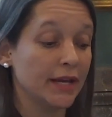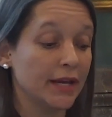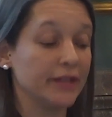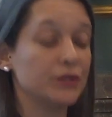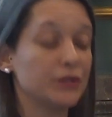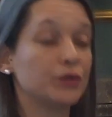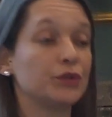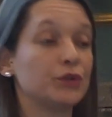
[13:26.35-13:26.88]

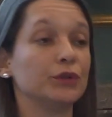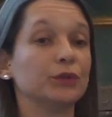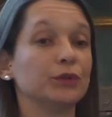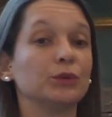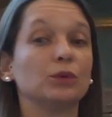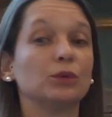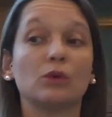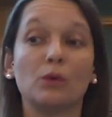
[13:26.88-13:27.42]
is
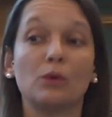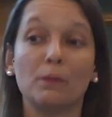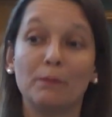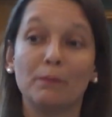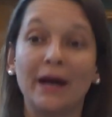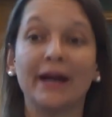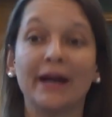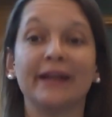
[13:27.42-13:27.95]
to
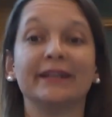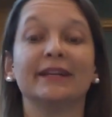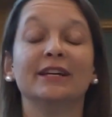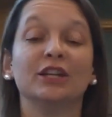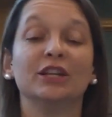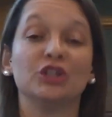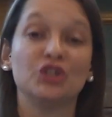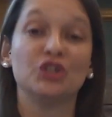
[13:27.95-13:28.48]

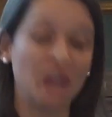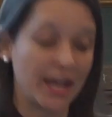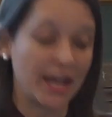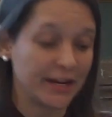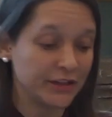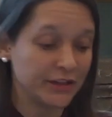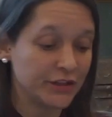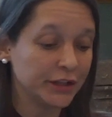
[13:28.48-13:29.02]
combine
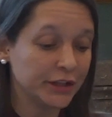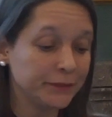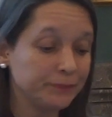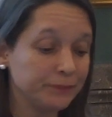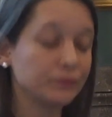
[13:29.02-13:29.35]
gender,